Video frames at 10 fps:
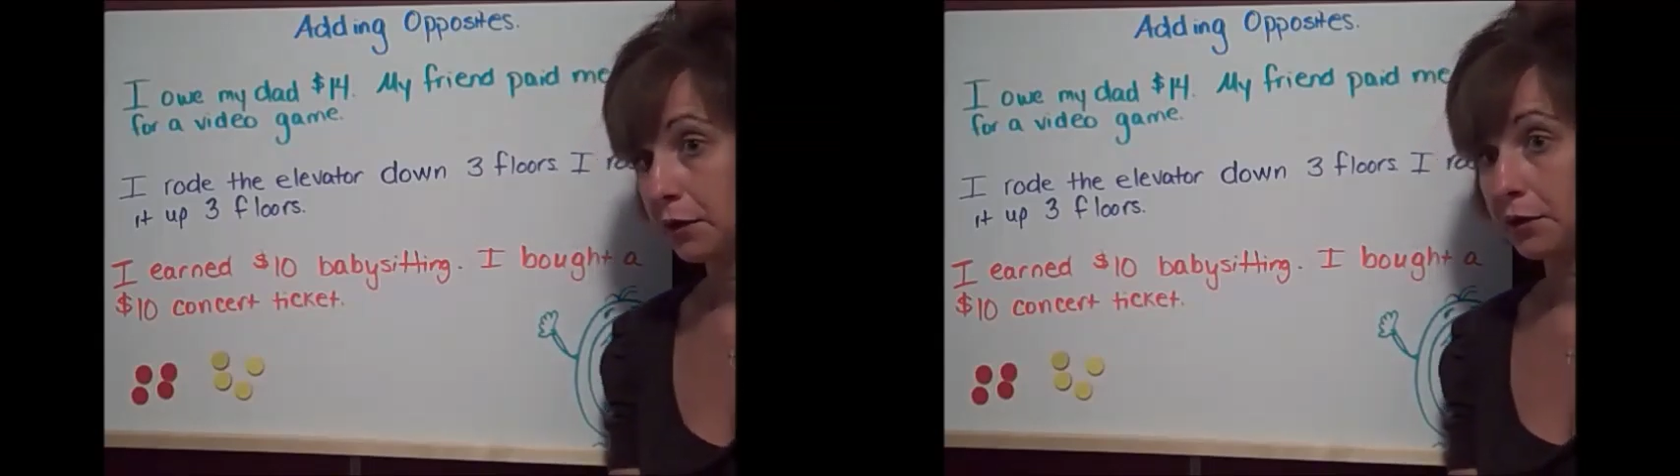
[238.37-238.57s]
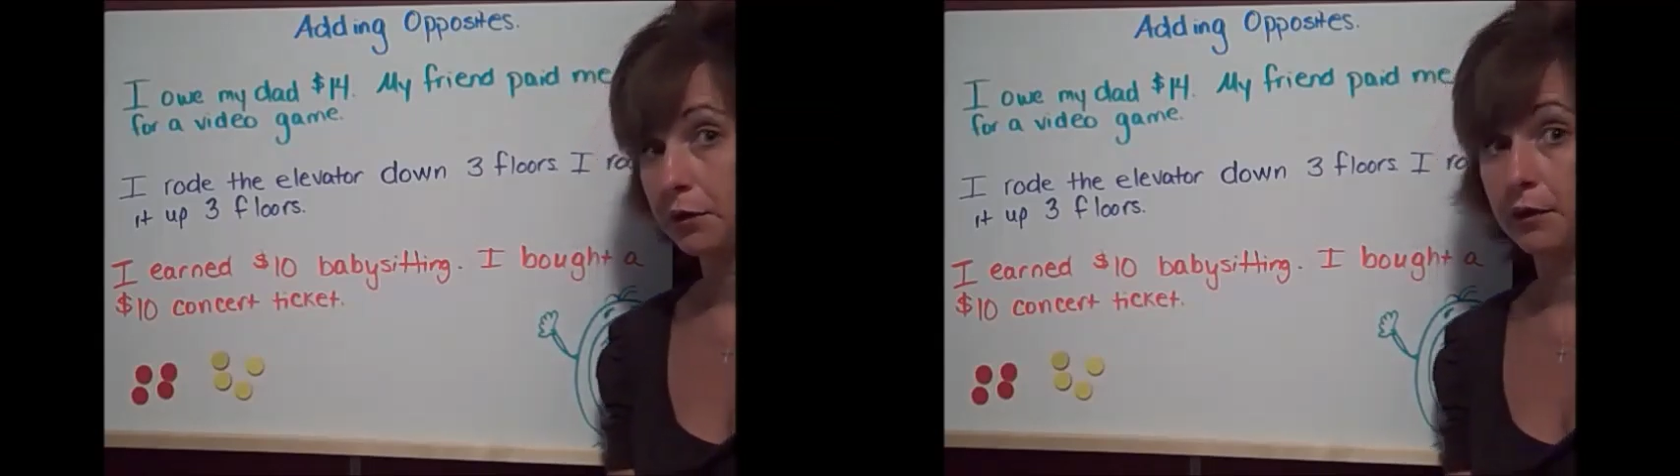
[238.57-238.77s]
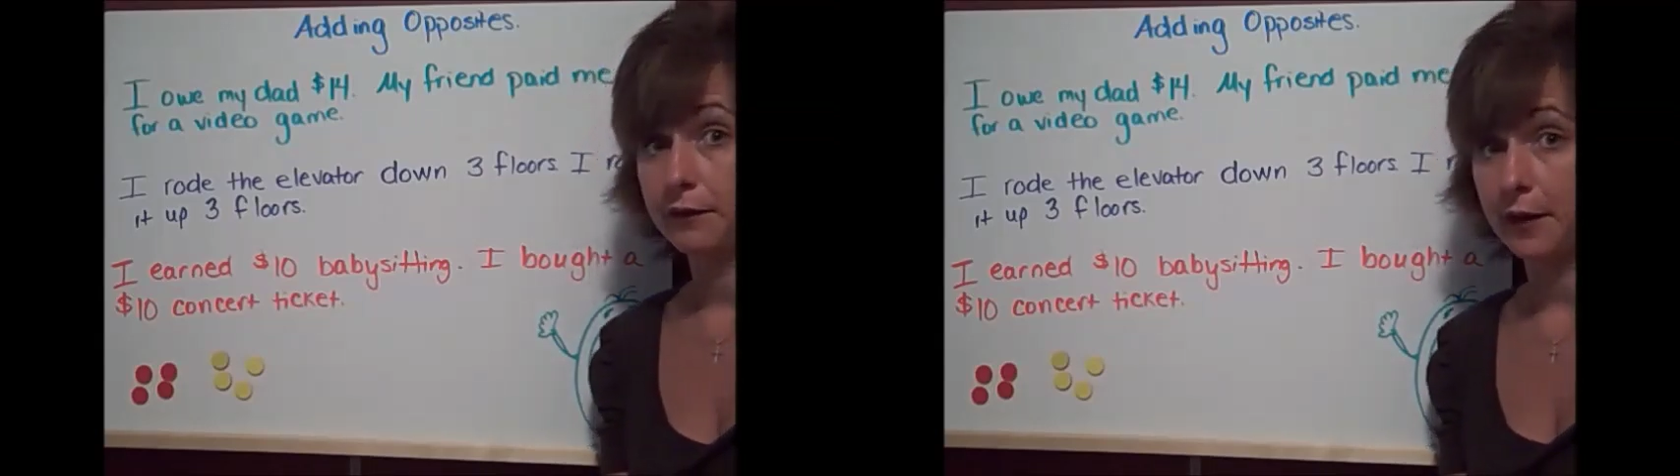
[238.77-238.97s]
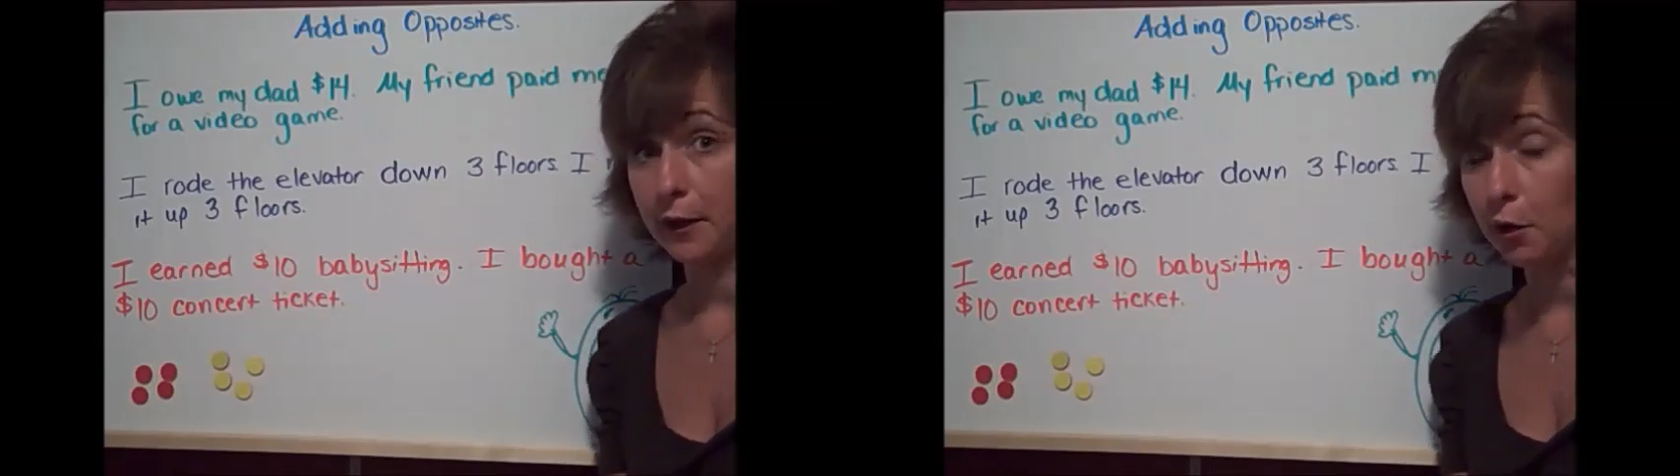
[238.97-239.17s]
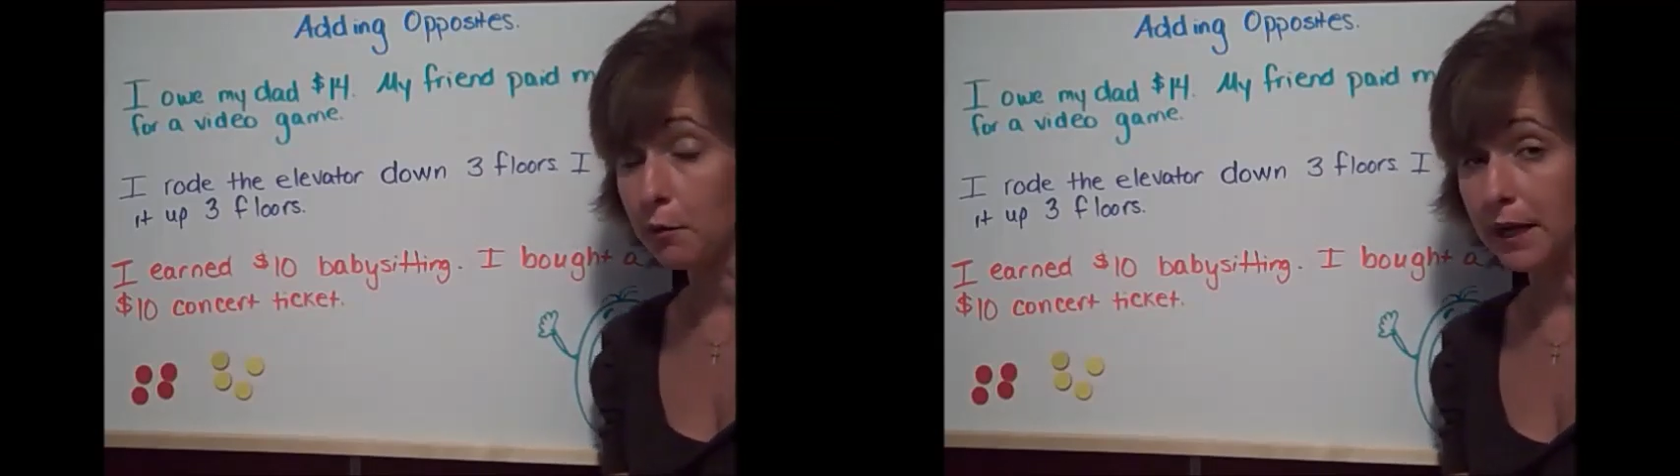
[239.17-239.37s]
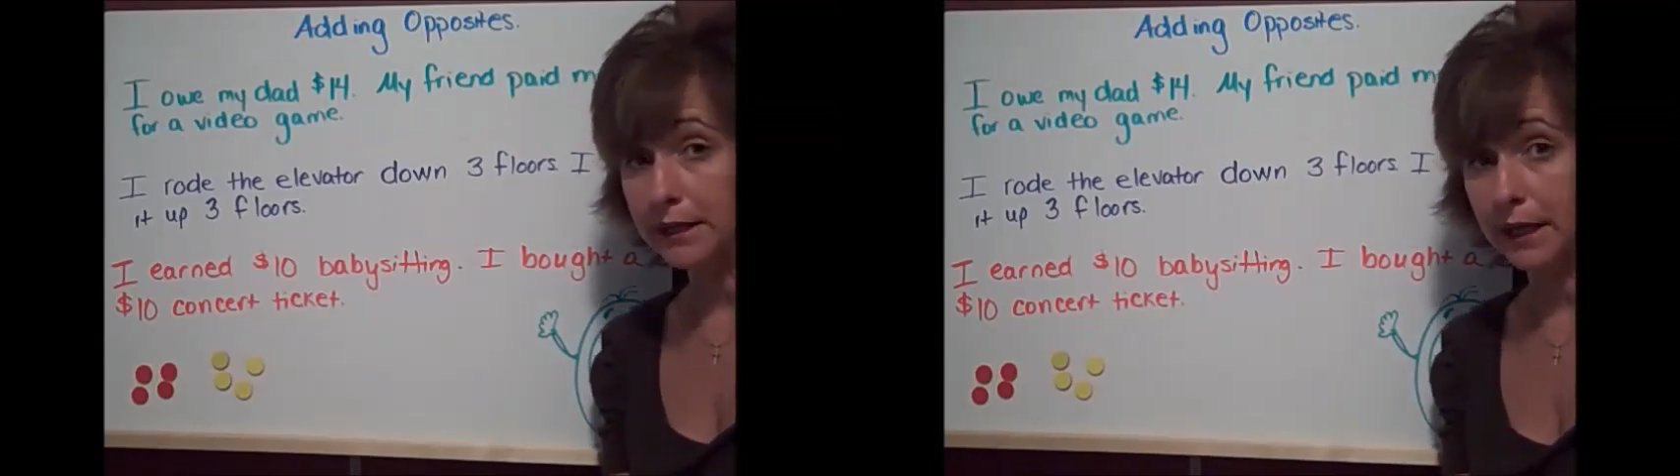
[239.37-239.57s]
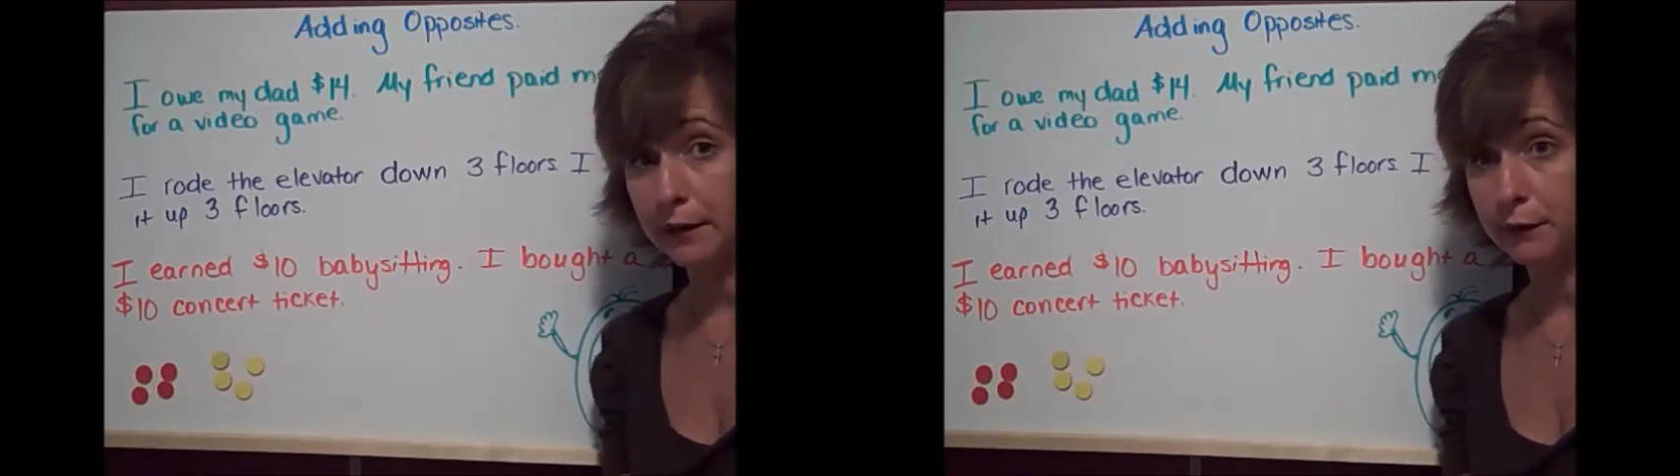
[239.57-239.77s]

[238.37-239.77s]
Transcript: So if I owe my dad